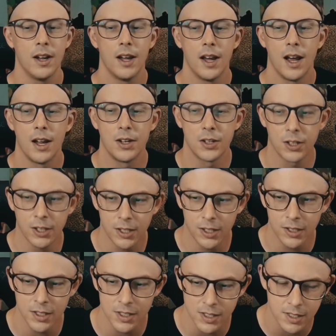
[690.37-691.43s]
and you're
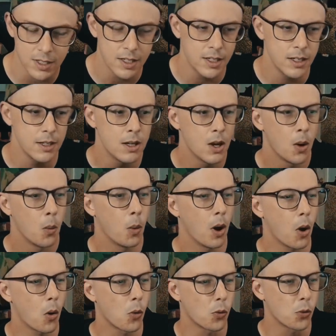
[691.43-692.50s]
gonna see what
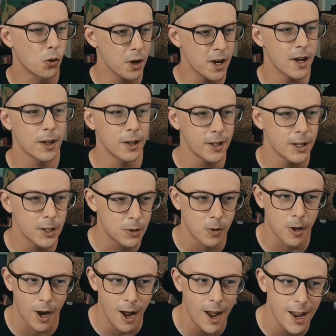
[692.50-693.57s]
really
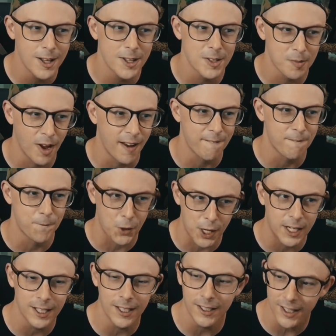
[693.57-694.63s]
grinds my
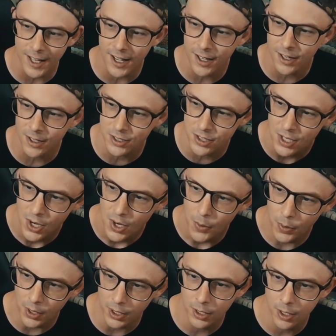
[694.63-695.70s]
friggin' gears
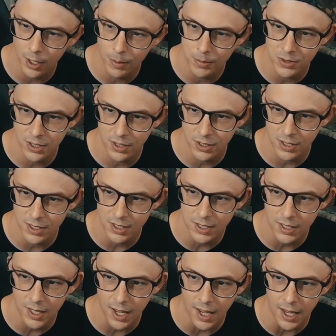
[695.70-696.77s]
when it comes to this
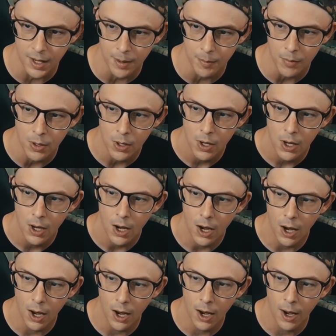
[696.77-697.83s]
game.
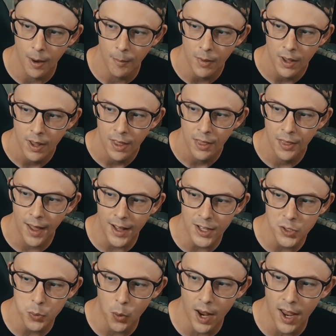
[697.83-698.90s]
That's
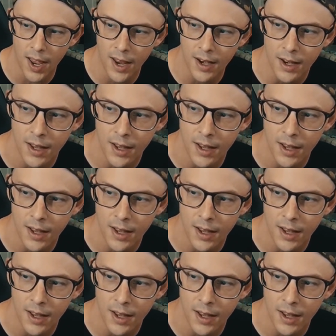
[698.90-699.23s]
when